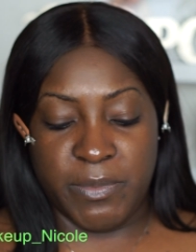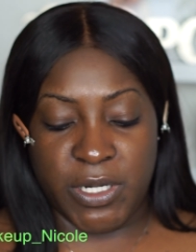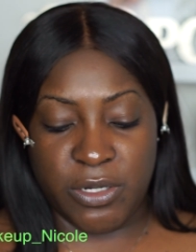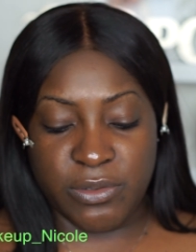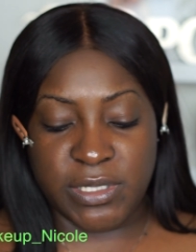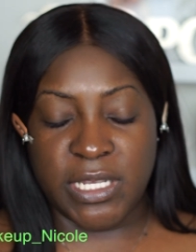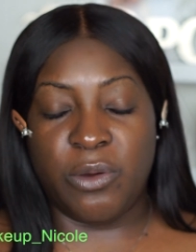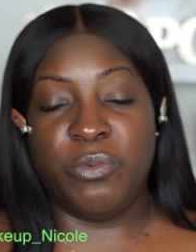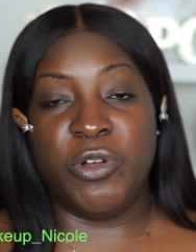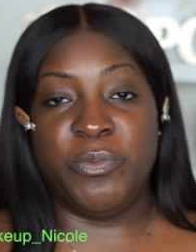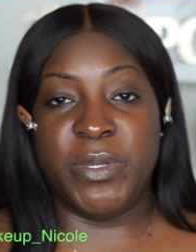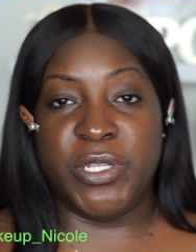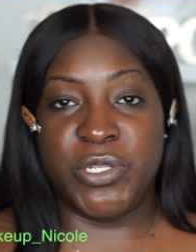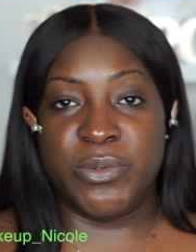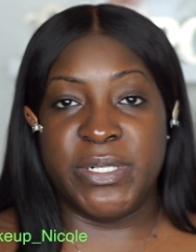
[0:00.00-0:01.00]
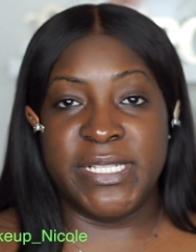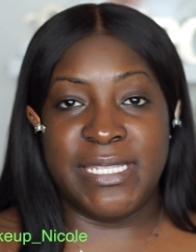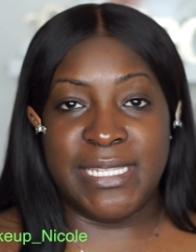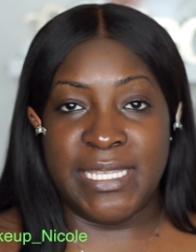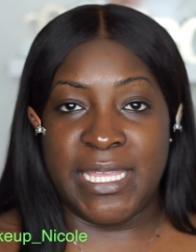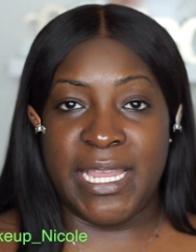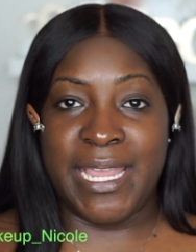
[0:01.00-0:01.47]
the most that we'll be
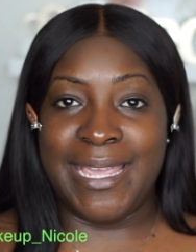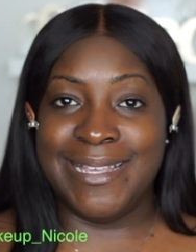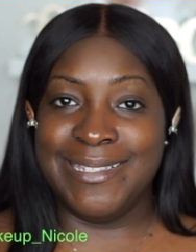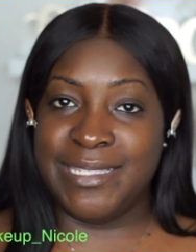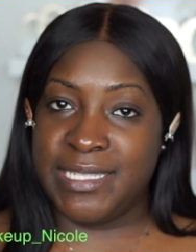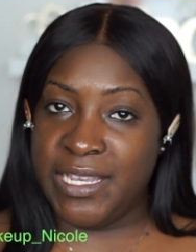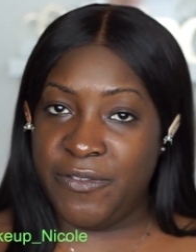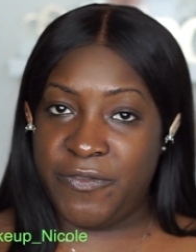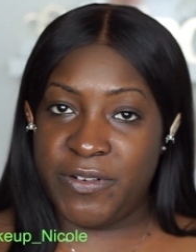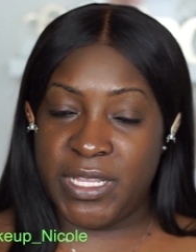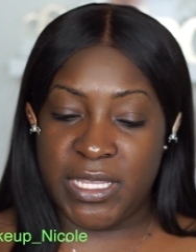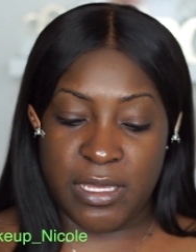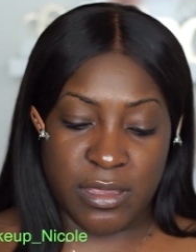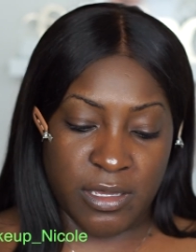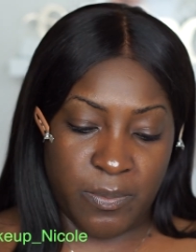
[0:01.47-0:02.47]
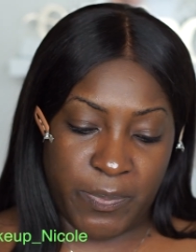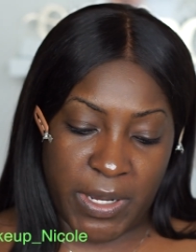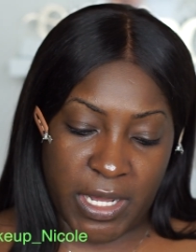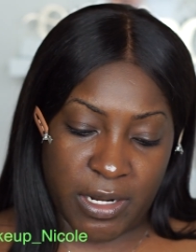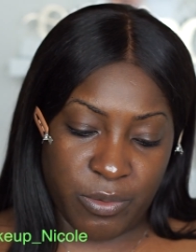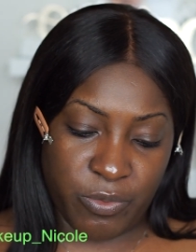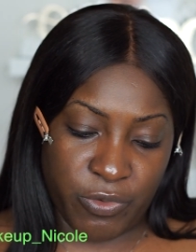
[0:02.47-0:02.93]
doing today is definitely the
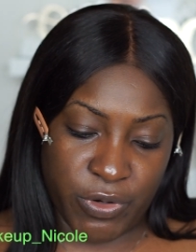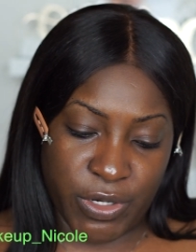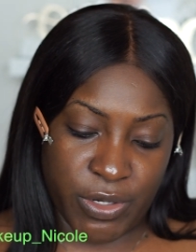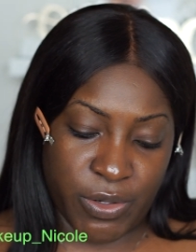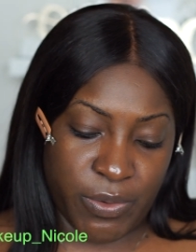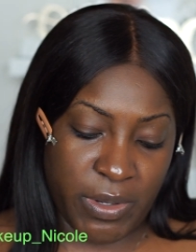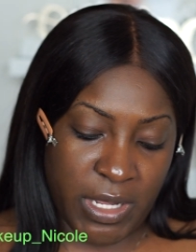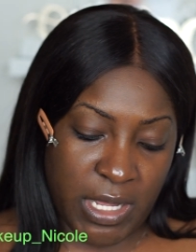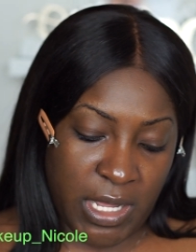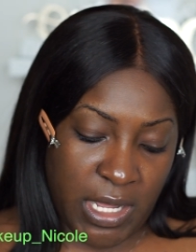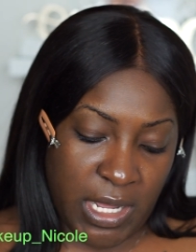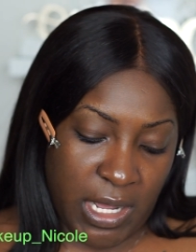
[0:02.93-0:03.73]
bottom row,